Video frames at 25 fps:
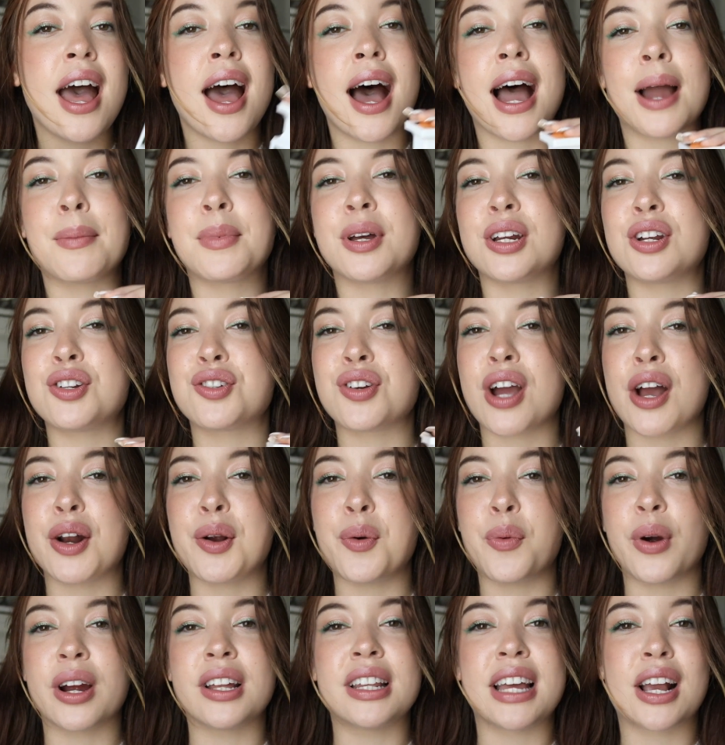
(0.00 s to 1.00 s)
I'm going to try
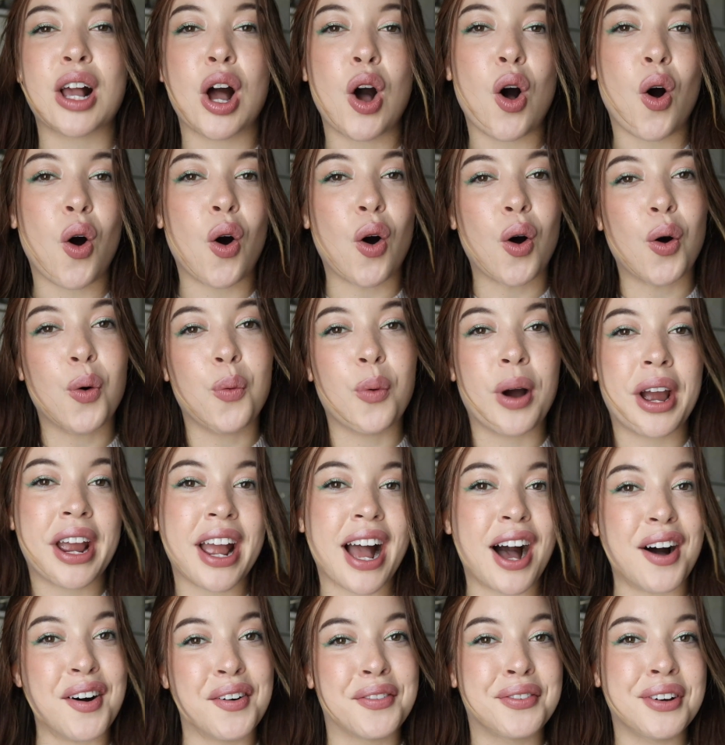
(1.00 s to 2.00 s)
to wear like an
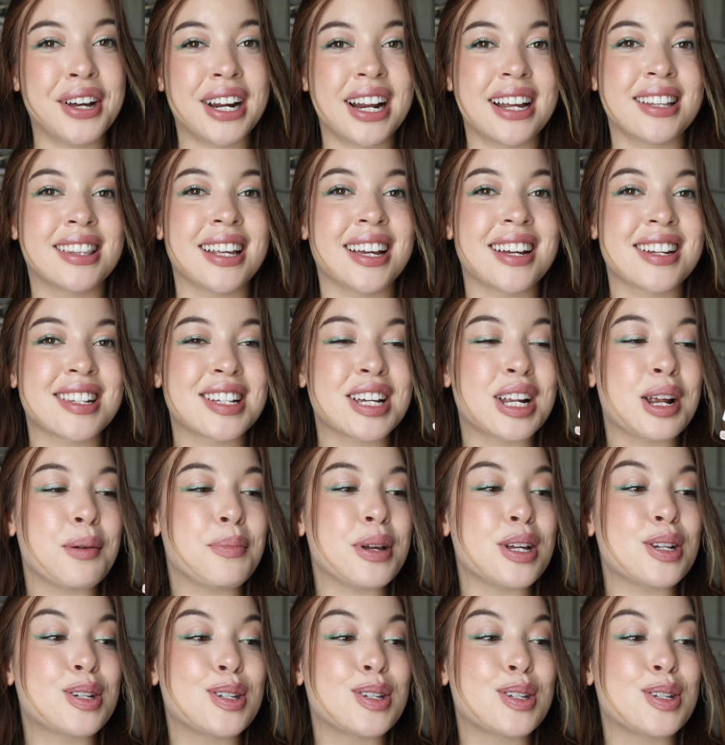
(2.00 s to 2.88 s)
all-white outfit. I think it's going to be